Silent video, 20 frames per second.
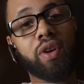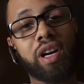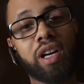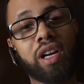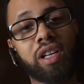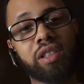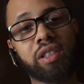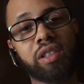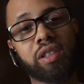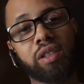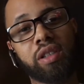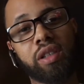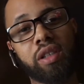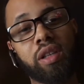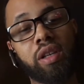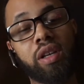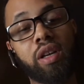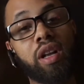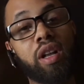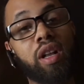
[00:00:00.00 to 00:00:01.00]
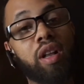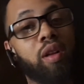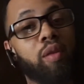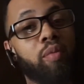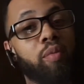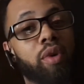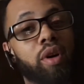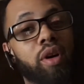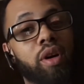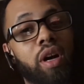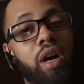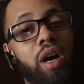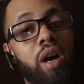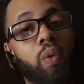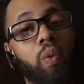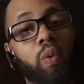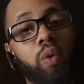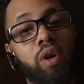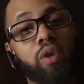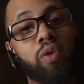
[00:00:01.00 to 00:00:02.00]
guys to see. But I
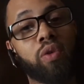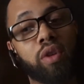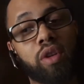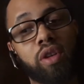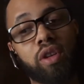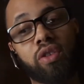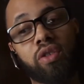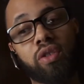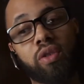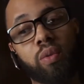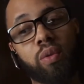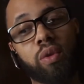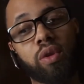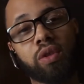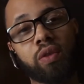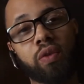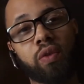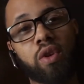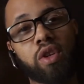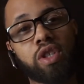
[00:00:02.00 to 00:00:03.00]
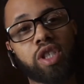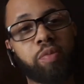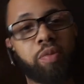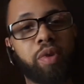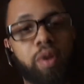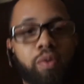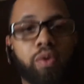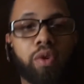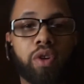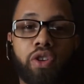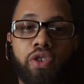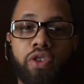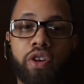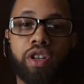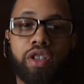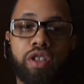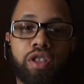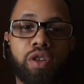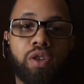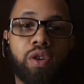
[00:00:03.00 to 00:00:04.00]
will release the ones, of course, people agree
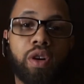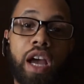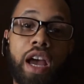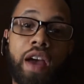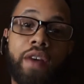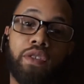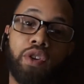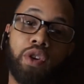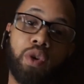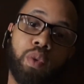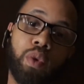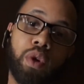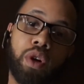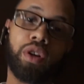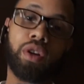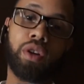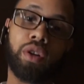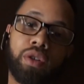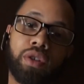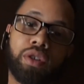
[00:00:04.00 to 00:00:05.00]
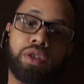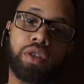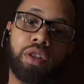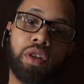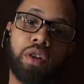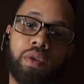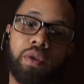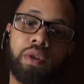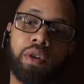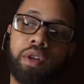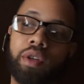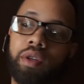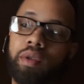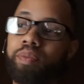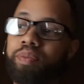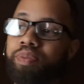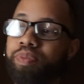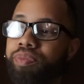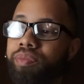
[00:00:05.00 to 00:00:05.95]
to afterwards. So um,